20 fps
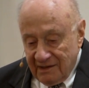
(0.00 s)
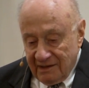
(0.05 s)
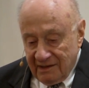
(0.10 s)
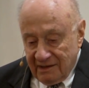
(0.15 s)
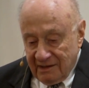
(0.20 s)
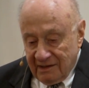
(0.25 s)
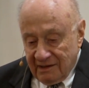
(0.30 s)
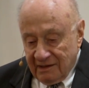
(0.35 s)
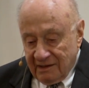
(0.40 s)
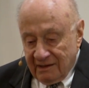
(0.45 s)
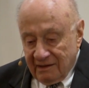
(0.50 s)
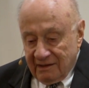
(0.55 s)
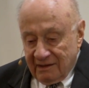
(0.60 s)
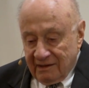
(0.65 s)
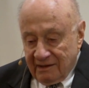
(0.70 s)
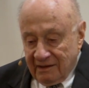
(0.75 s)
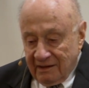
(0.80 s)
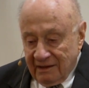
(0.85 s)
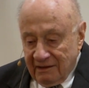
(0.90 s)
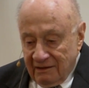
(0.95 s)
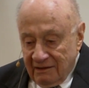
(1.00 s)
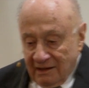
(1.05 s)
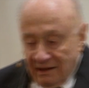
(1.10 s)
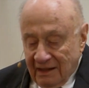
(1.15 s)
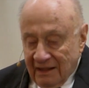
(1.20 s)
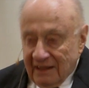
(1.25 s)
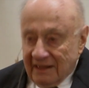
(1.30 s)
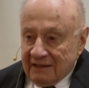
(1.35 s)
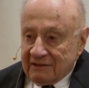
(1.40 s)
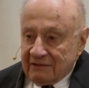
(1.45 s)
And I, I
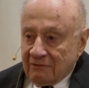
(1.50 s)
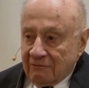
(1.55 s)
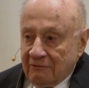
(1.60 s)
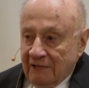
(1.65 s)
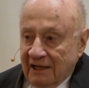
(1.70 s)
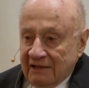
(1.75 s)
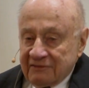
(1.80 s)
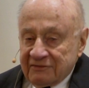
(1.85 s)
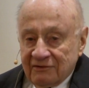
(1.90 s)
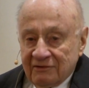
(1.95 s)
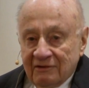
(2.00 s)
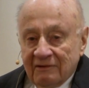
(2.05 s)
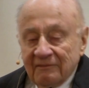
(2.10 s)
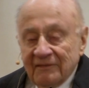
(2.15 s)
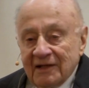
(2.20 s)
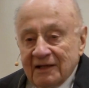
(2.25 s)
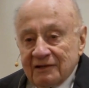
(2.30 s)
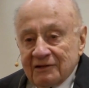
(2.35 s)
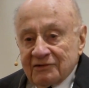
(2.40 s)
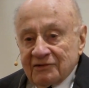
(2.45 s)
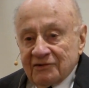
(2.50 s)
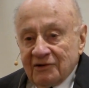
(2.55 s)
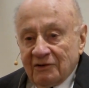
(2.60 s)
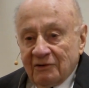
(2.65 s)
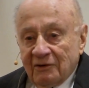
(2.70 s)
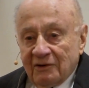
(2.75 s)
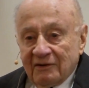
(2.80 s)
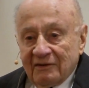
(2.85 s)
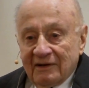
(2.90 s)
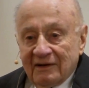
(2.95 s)
like to wrestle.
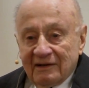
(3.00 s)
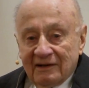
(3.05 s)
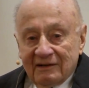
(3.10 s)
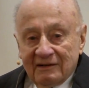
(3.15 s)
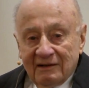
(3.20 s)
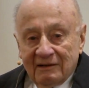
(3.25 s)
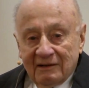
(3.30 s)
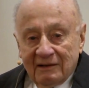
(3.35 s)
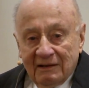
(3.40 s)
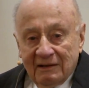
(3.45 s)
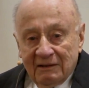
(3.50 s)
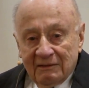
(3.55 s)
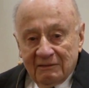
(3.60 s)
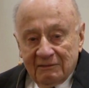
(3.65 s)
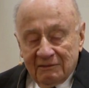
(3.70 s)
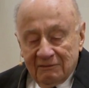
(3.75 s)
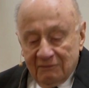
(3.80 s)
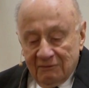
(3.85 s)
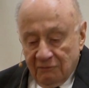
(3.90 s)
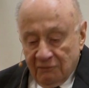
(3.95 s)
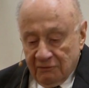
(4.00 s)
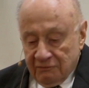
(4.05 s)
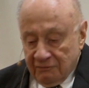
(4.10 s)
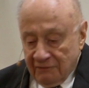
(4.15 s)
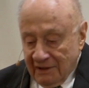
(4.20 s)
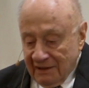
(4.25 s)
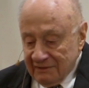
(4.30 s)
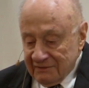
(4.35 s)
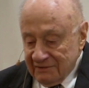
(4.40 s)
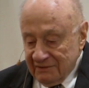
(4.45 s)
So I was
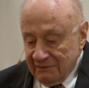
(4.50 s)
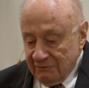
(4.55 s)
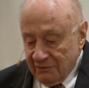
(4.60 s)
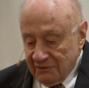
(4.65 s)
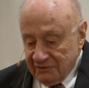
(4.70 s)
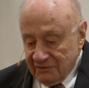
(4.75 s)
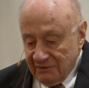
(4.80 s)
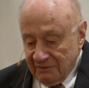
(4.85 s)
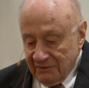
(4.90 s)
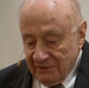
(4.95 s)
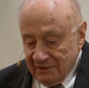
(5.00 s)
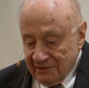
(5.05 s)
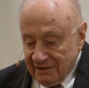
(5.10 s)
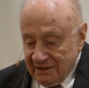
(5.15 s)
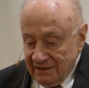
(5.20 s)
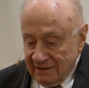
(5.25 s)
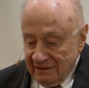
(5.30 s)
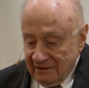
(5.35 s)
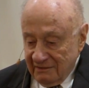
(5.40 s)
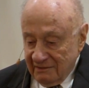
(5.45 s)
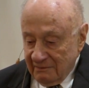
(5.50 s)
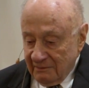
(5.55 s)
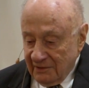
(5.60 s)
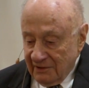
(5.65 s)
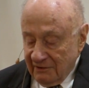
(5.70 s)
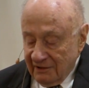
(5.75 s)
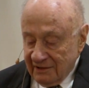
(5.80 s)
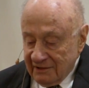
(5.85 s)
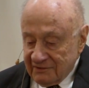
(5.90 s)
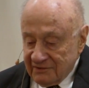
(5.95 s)
wrestling with some other kid in the
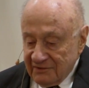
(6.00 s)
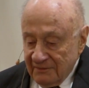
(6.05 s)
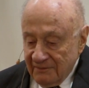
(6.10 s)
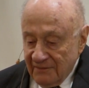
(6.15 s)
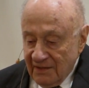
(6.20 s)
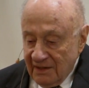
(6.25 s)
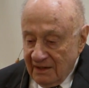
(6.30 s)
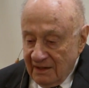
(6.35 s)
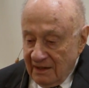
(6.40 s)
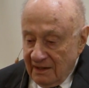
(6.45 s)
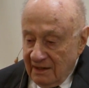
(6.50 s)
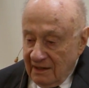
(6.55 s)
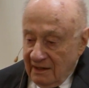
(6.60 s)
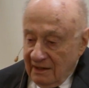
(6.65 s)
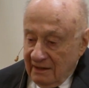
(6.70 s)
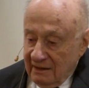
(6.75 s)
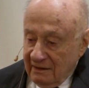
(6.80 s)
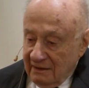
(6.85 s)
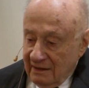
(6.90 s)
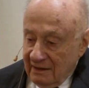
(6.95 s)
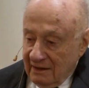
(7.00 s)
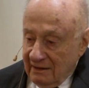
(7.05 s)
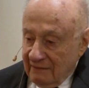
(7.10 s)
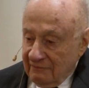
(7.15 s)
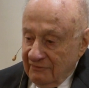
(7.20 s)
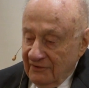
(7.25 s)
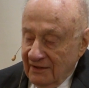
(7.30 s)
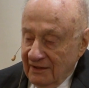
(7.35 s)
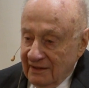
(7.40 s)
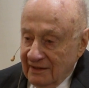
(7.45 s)
barracks, and I
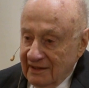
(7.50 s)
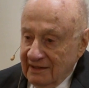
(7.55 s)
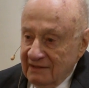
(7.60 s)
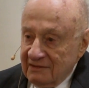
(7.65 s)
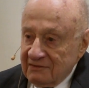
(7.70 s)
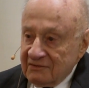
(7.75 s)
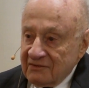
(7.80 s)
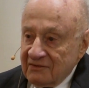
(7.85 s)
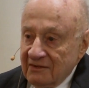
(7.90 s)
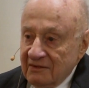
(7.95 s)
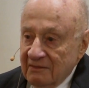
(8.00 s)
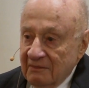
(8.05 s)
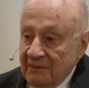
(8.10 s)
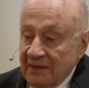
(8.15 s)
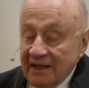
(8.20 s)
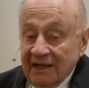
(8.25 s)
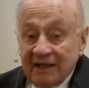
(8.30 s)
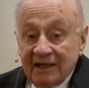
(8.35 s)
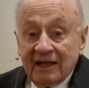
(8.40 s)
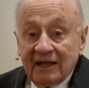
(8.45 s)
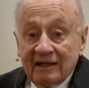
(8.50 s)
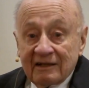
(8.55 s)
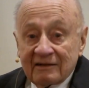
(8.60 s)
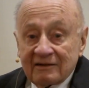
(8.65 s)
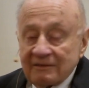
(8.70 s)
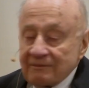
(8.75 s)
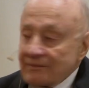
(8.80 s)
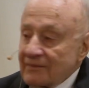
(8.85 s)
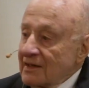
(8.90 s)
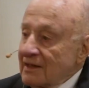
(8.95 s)
fell against the bayonet
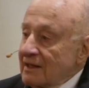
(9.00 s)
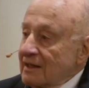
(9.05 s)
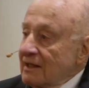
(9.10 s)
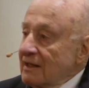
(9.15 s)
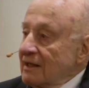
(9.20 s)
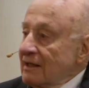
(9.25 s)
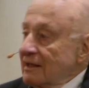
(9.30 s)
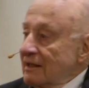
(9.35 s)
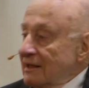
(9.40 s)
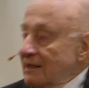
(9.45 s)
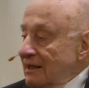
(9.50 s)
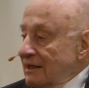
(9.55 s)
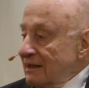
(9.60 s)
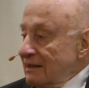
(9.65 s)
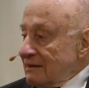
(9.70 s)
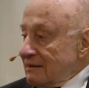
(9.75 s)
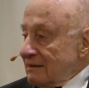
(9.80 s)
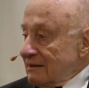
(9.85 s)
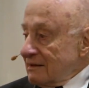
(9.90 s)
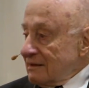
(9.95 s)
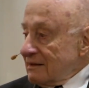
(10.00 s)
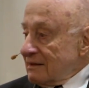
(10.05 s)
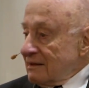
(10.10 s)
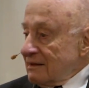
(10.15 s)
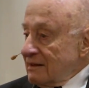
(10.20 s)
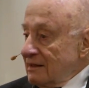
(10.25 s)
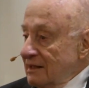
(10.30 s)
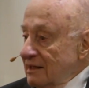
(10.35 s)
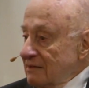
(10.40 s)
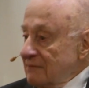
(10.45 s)
and
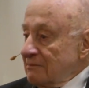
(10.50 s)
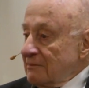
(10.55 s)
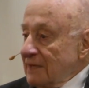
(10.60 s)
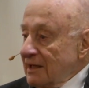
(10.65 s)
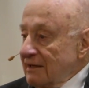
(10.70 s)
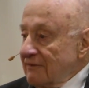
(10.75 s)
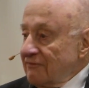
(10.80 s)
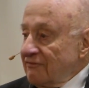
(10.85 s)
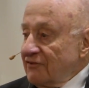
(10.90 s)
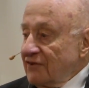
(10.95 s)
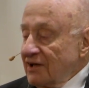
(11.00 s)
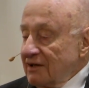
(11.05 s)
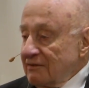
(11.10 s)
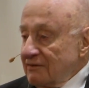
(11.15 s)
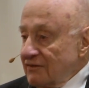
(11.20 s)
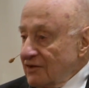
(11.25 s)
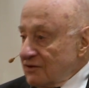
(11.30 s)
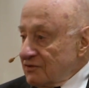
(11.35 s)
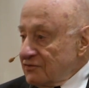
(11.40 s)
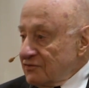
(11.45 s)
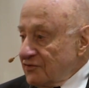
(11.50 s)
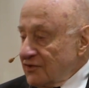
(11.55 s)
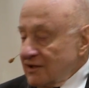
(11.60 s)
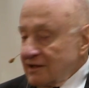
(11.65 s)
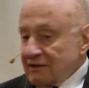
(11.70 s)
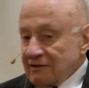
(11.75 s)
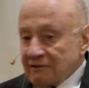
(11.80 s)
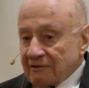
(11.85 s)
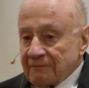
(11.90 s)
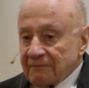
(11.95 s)
hit my fi this
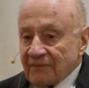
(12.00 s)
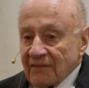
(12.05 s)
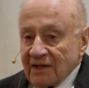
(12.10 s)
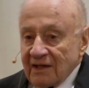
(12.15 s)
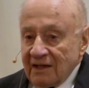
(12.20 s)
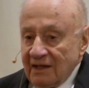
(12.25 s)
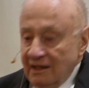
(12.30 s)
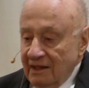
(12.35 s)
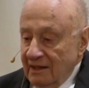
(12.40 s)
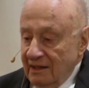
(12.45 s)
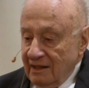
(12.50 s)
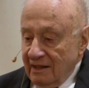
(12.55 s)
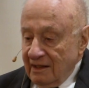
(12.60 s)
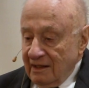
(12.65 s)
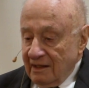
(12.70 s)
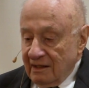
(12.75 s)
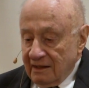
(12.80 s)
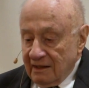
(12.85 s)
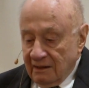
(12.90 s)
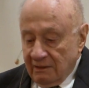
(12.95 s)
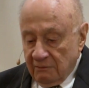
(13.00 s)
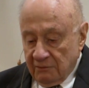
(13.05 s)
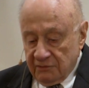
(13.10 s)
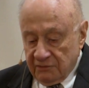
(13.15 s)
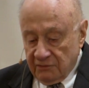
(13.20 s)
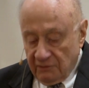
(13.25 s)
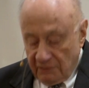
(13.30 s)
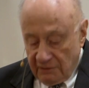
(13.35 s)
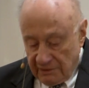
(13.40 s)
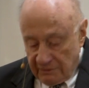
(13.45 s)
finger. And I was going